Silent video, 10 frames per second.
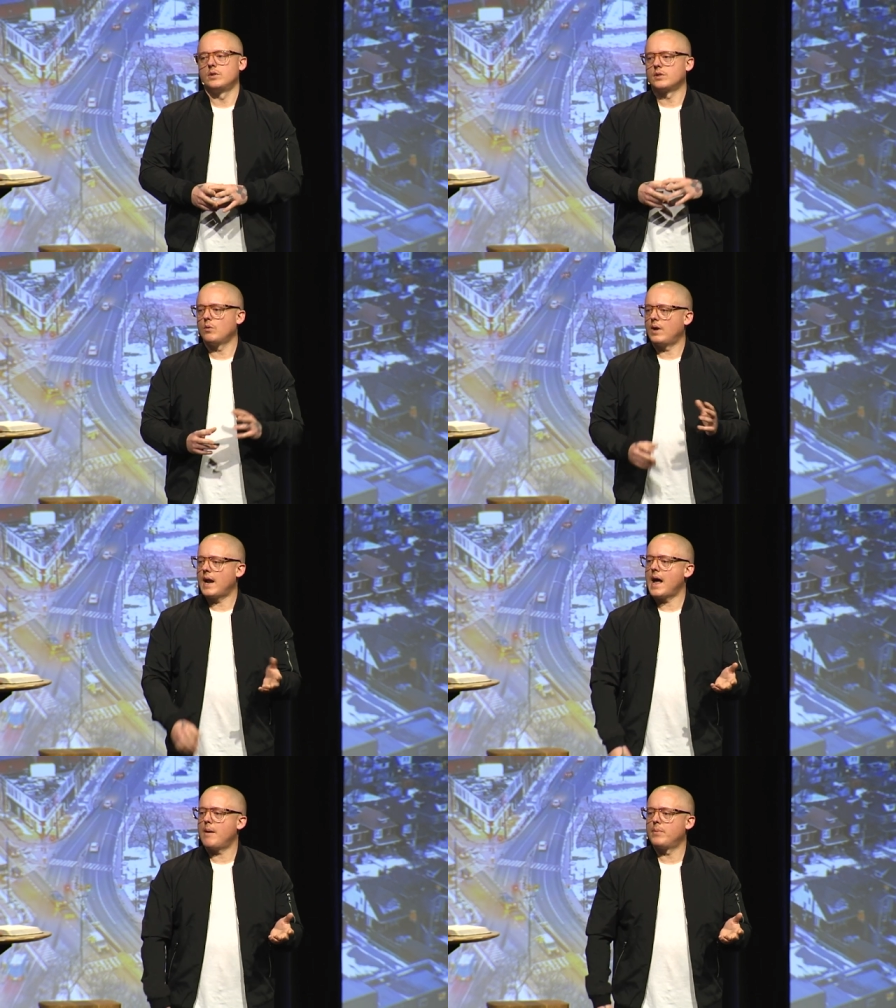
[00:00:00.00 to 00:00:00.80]
And so what
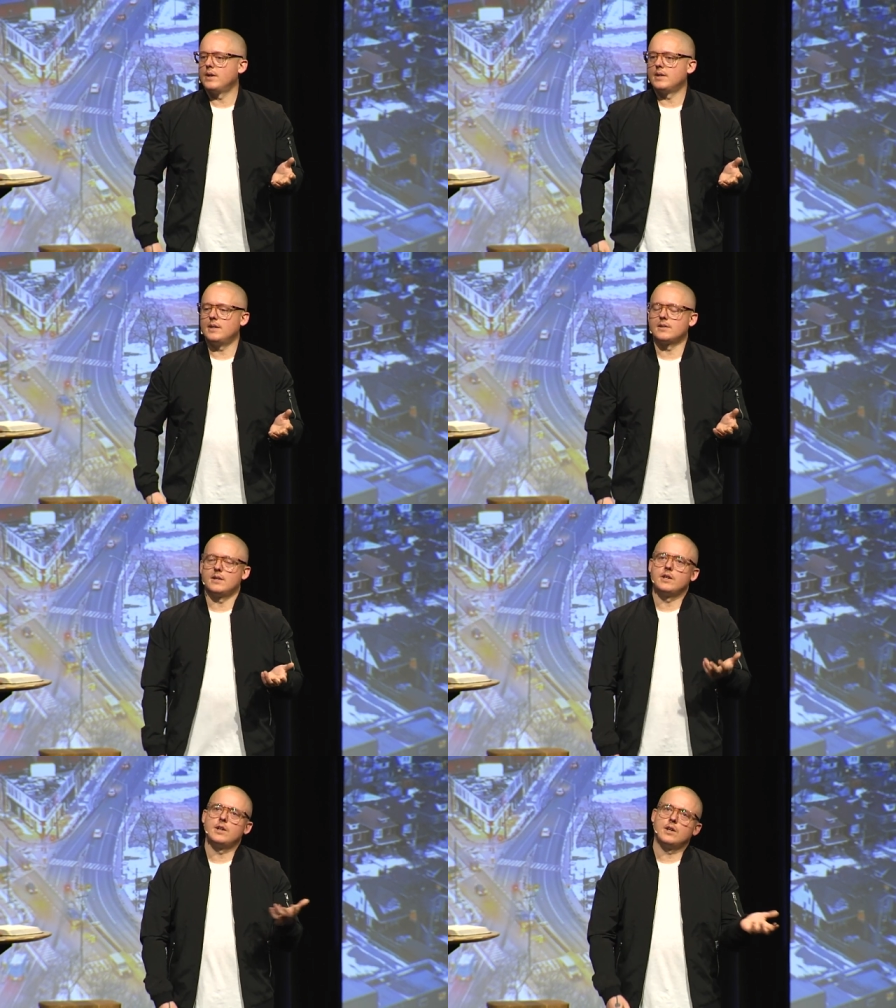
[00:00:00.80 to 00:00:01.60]
happened is
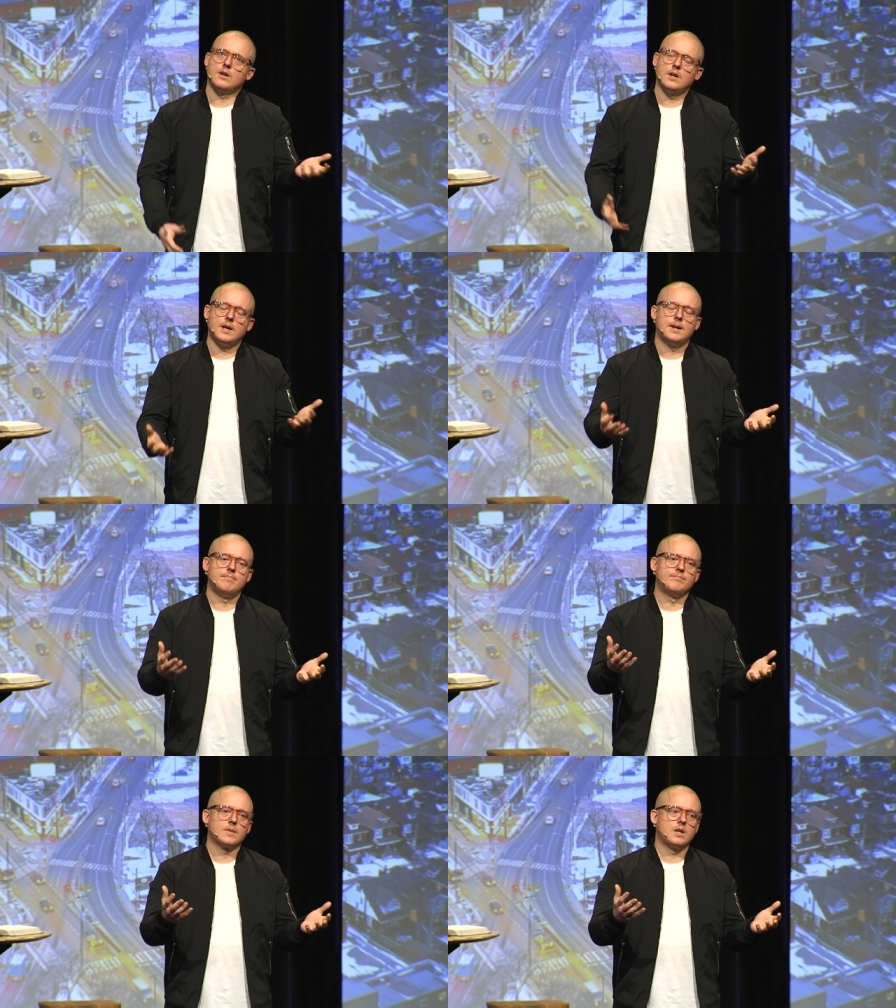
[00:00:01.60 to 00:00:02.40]
in the year,
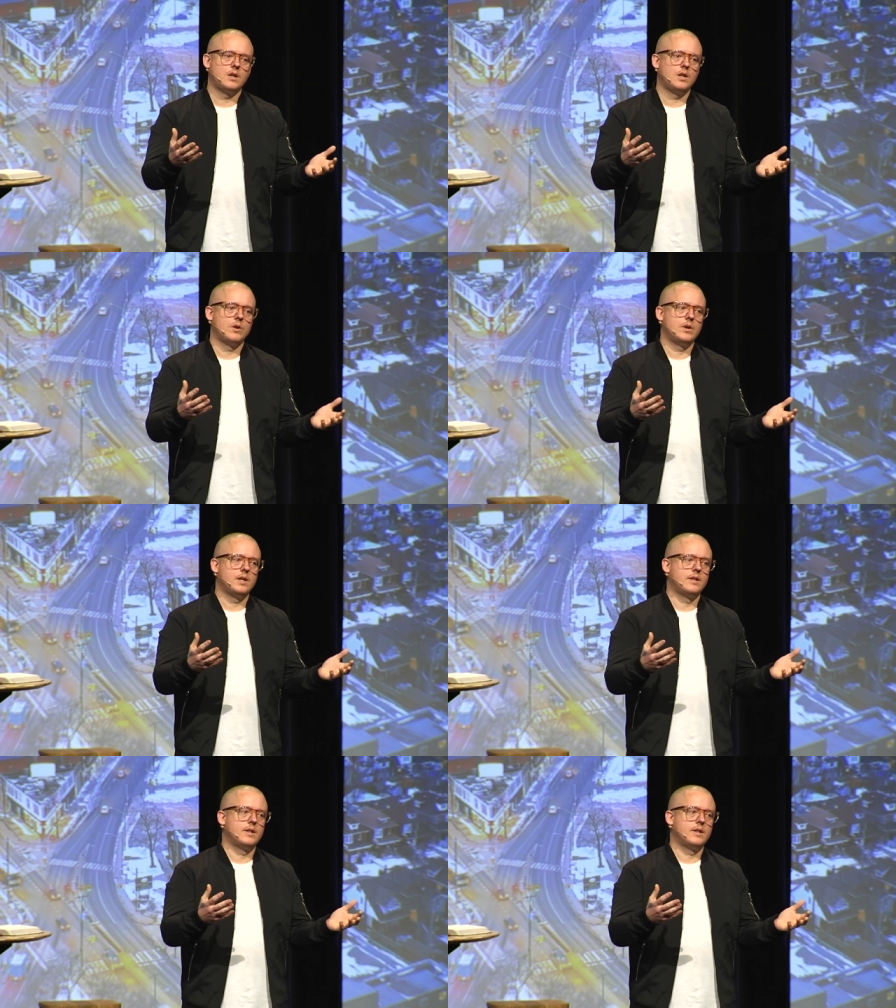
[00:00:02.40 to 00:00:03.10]
um, you know, in